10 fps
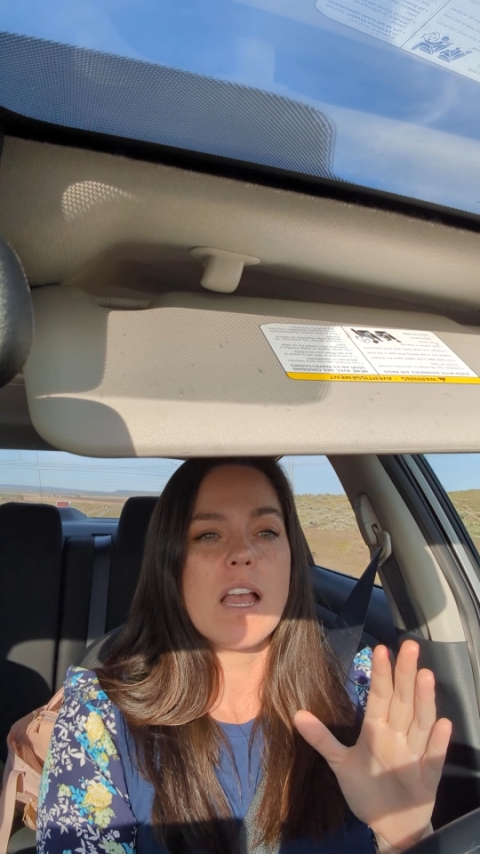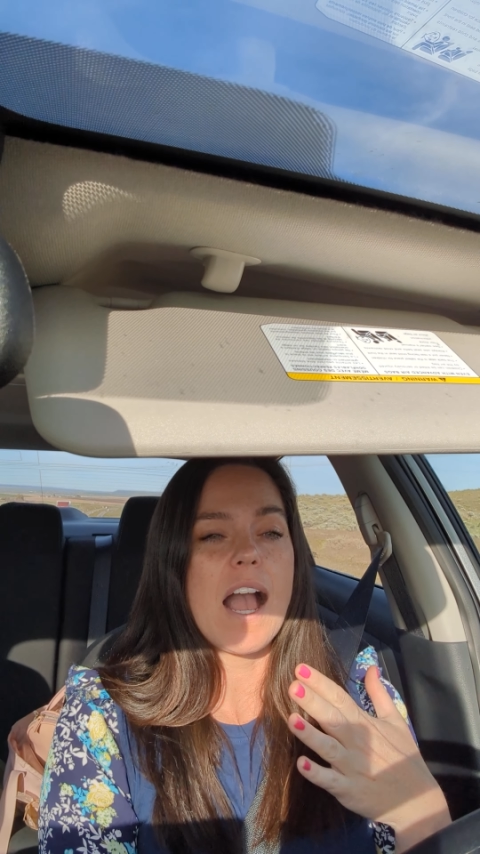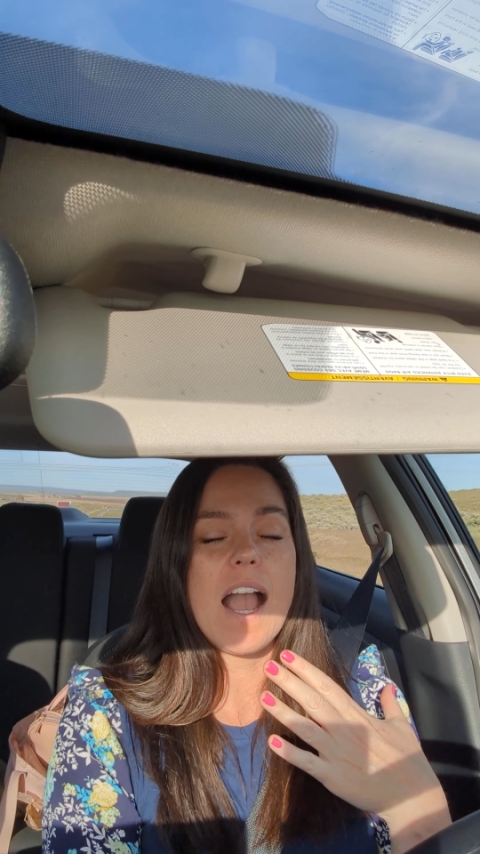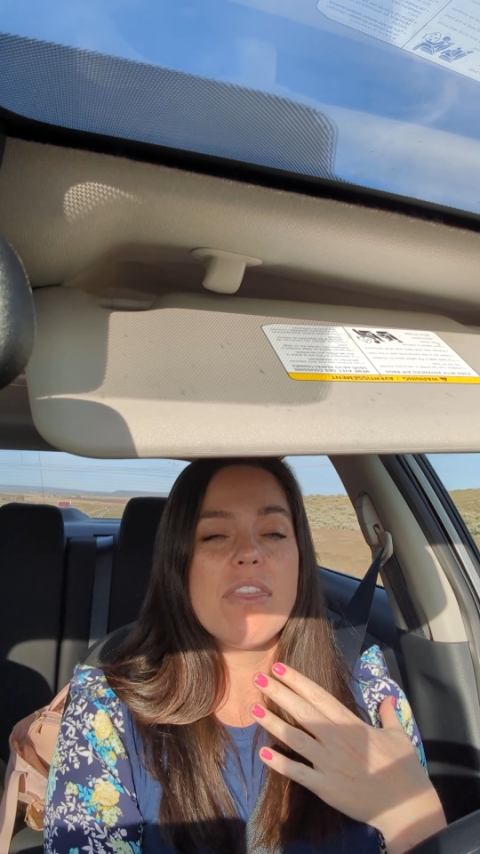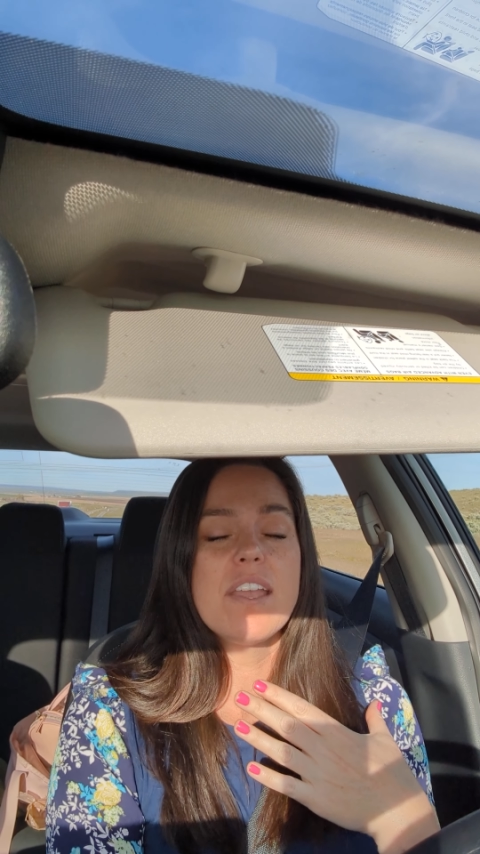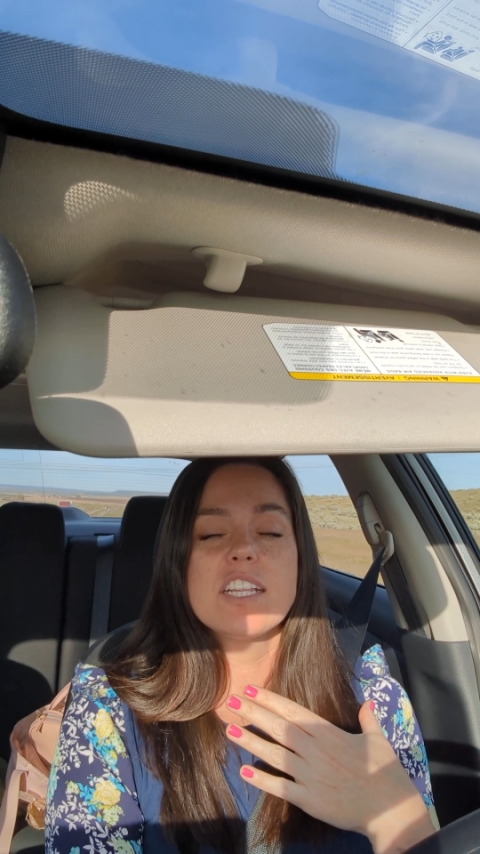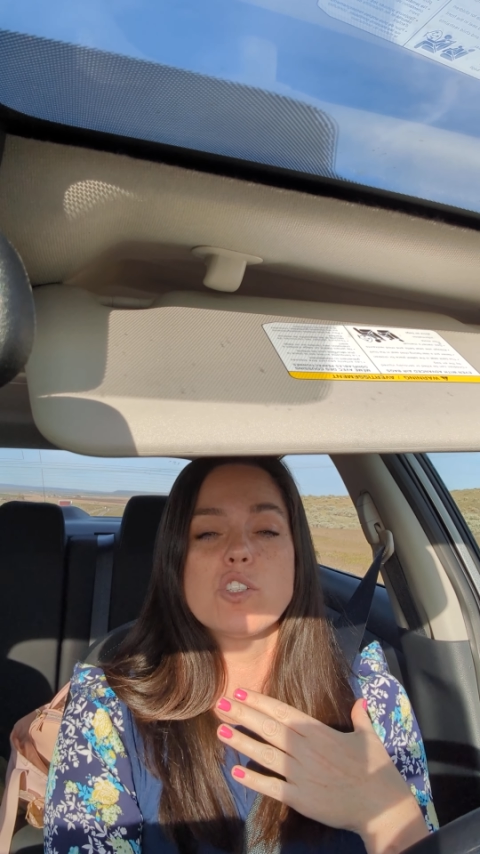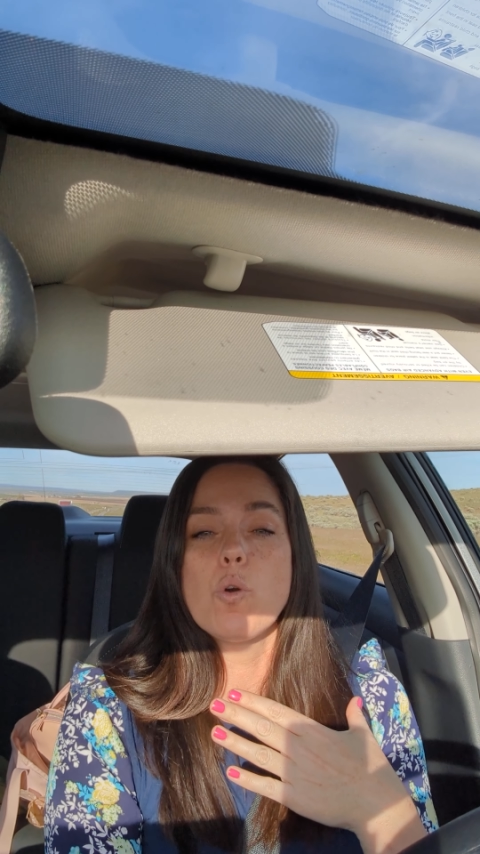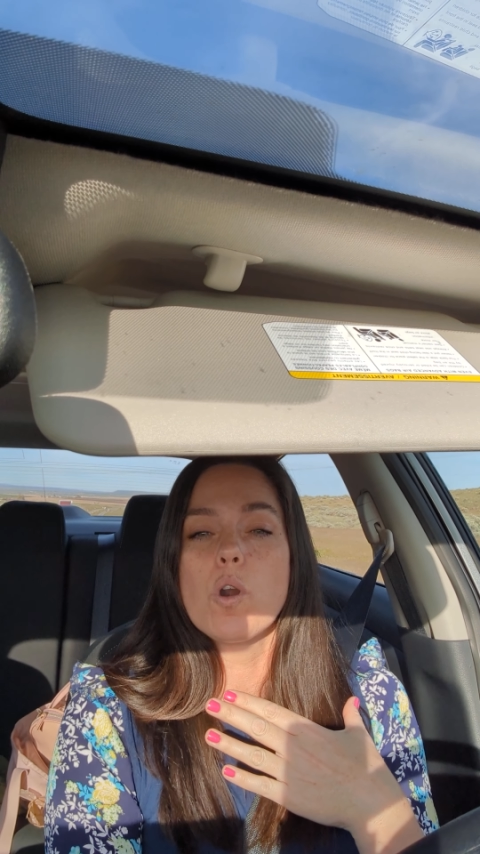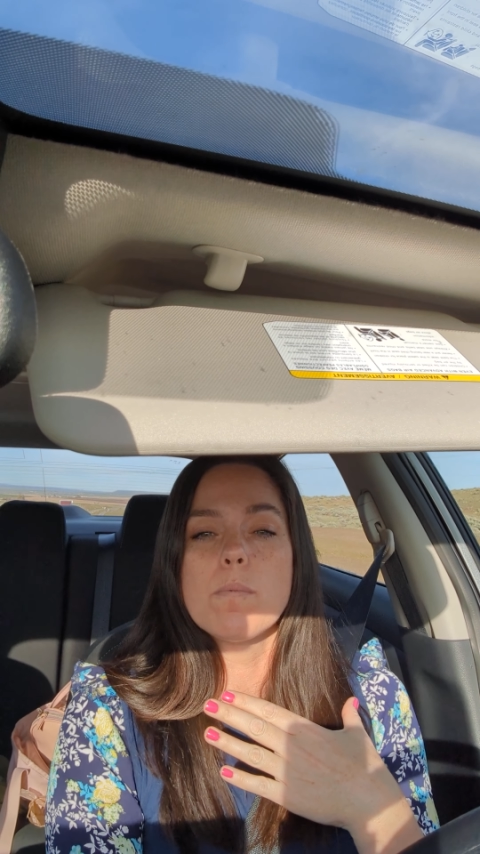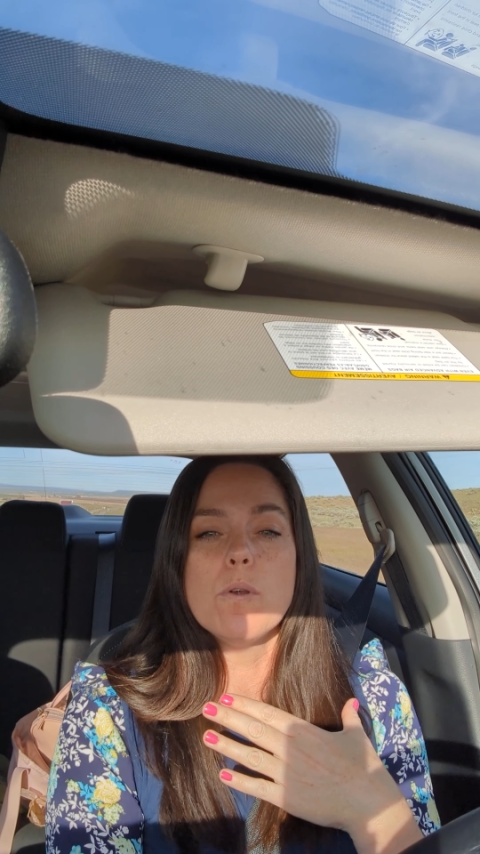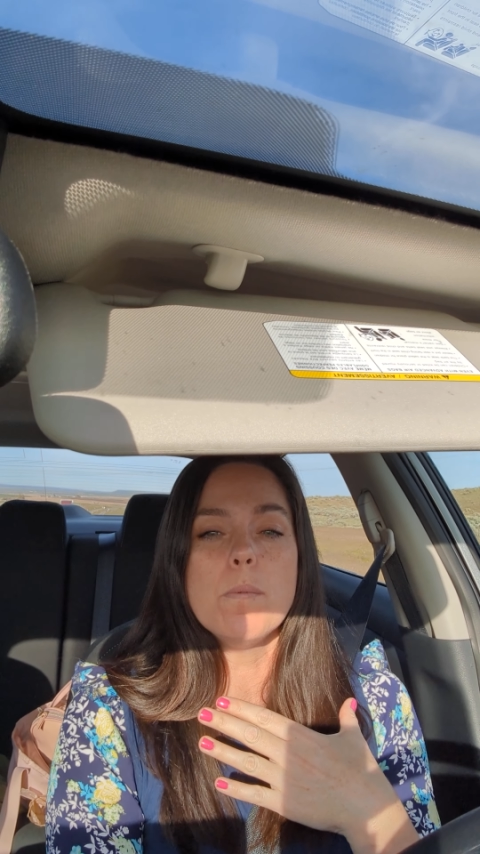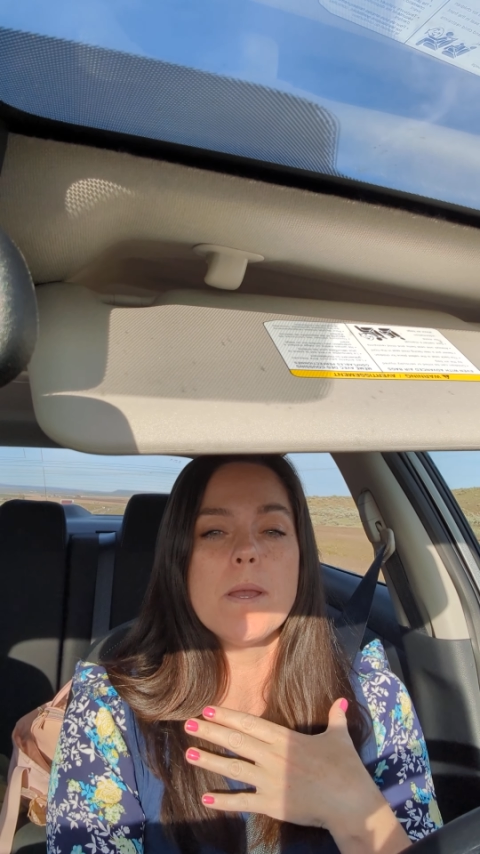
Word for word: I think it's horrible,